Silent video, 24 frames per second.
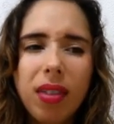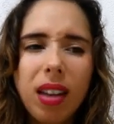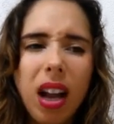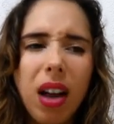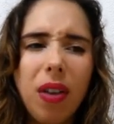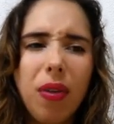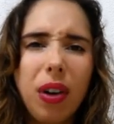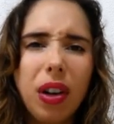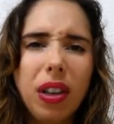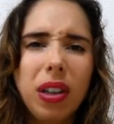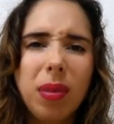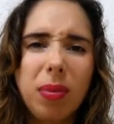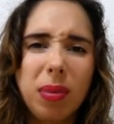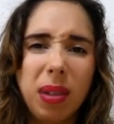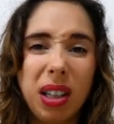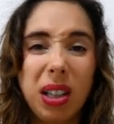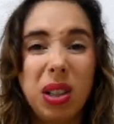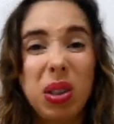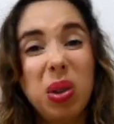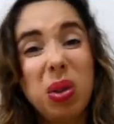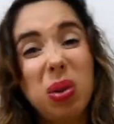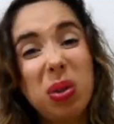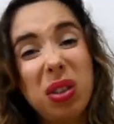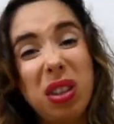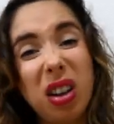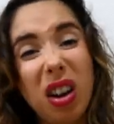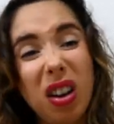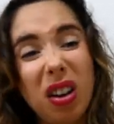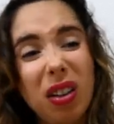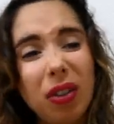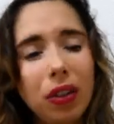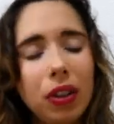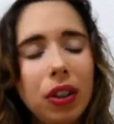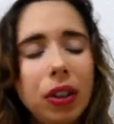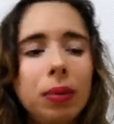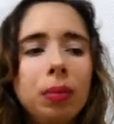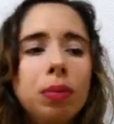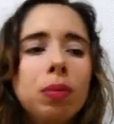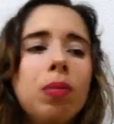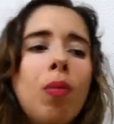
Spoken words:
I find them like too soft.